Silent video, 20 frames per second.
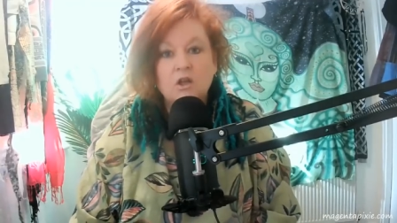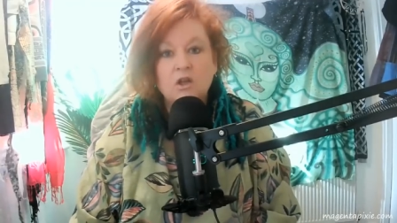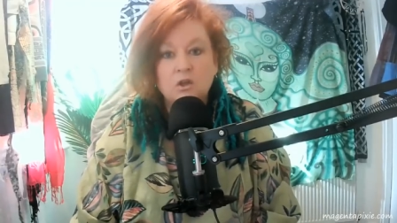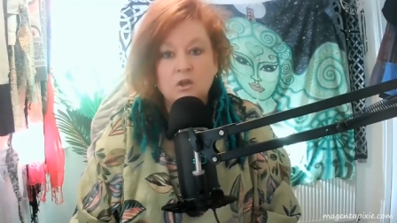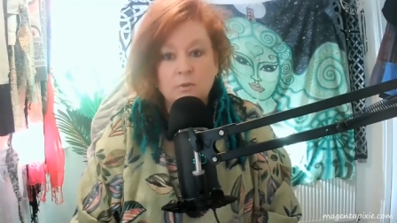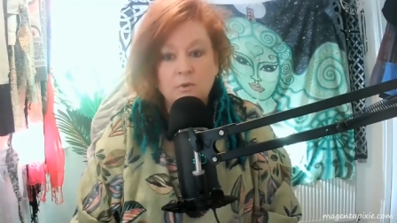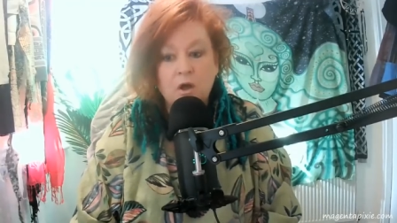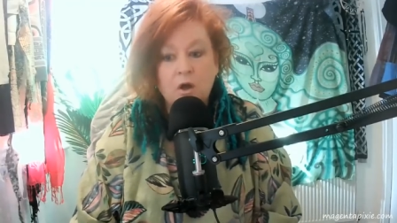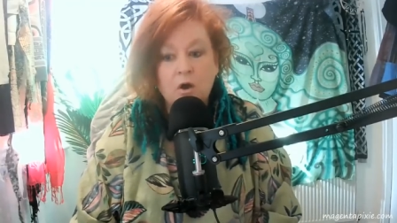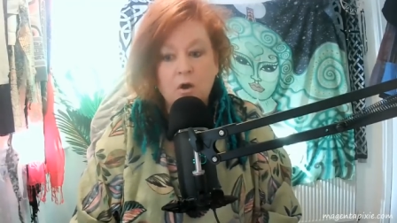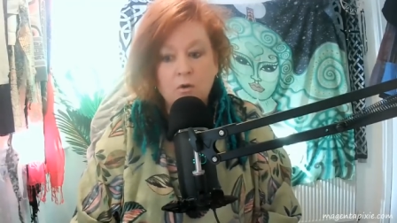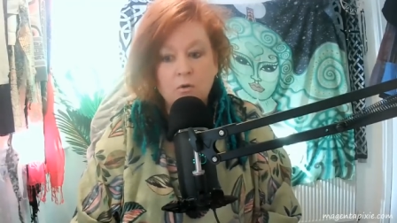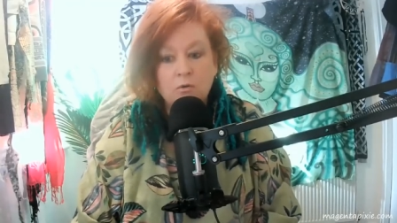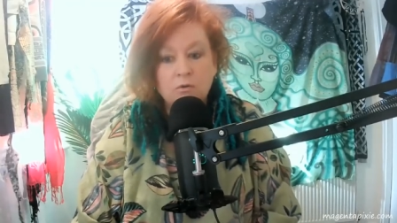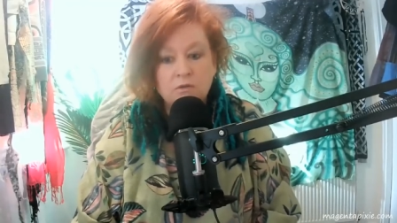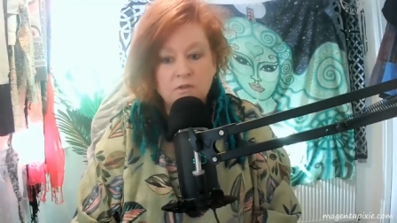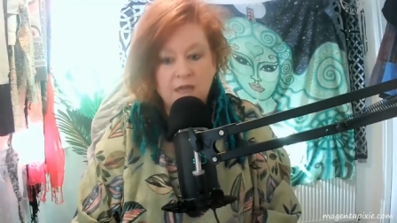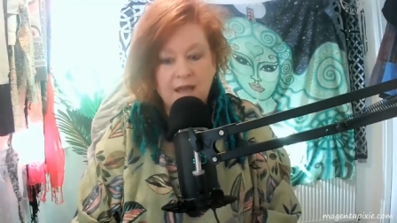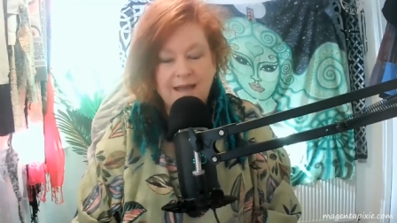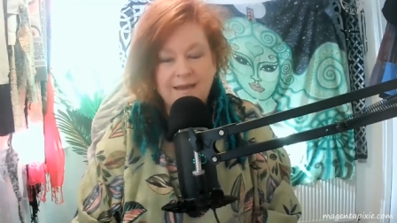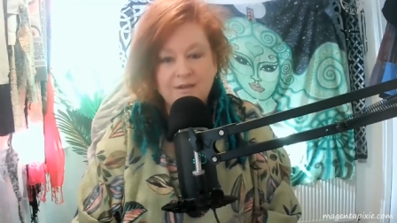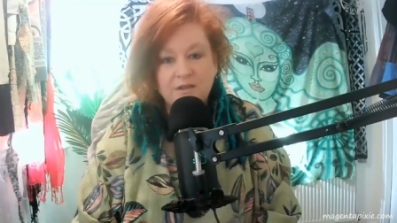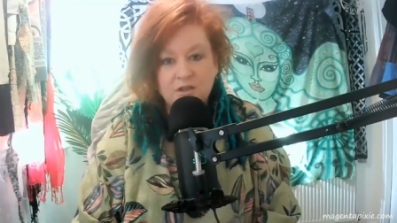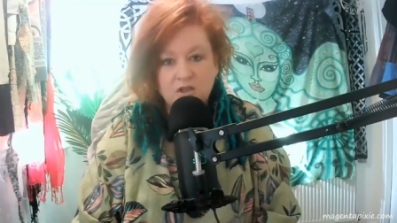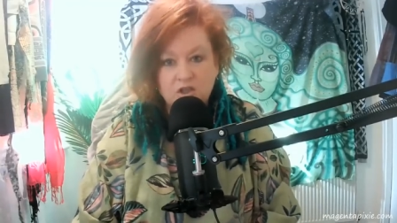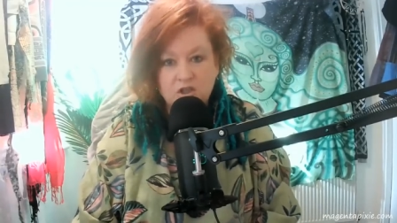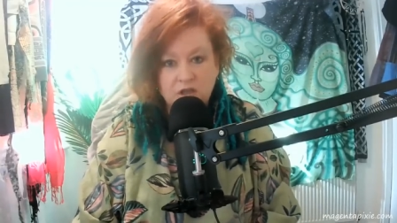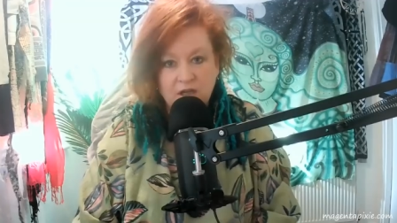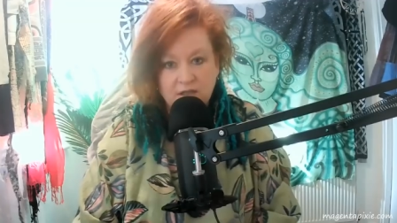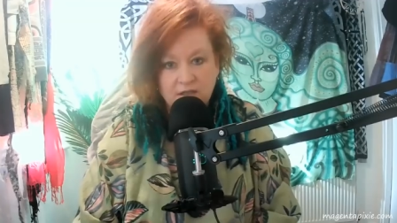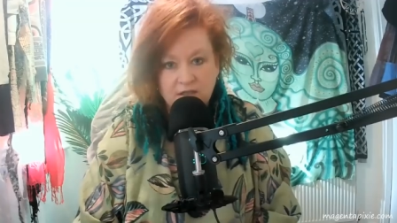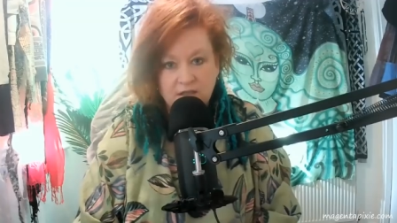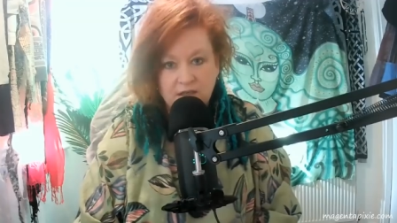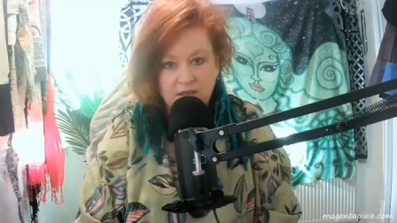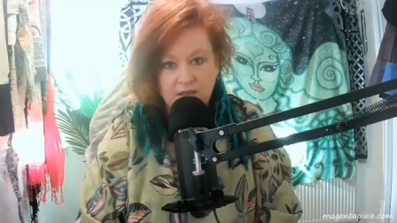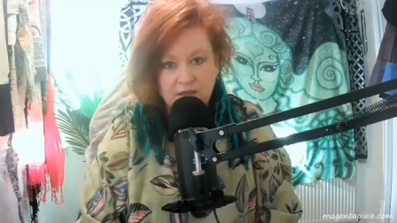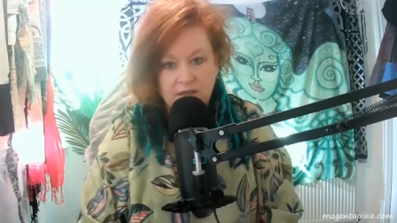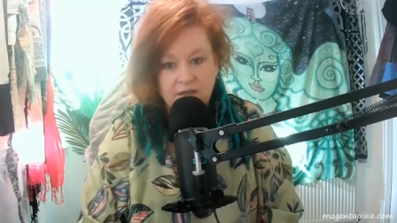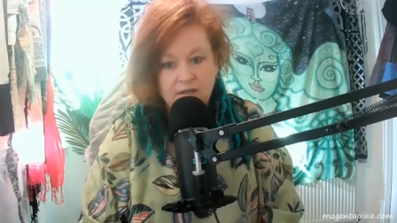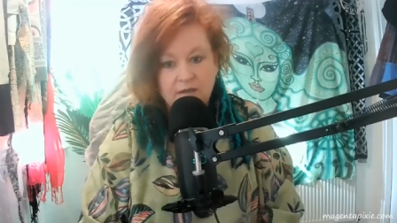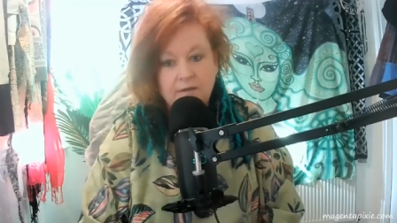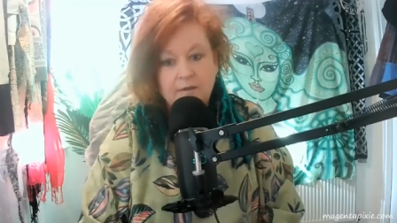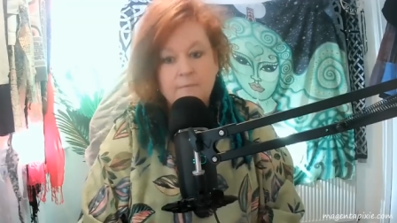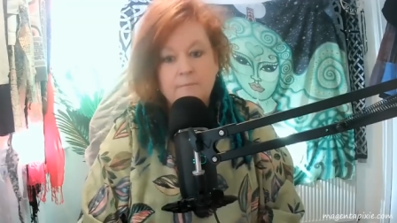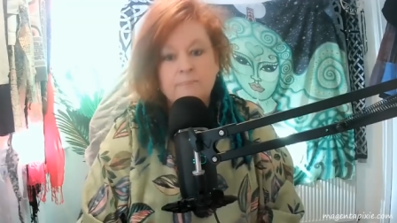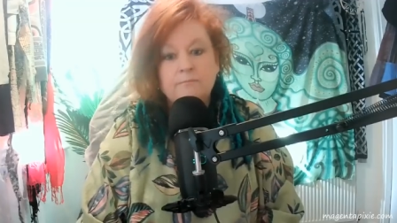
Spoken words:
you will hold energetic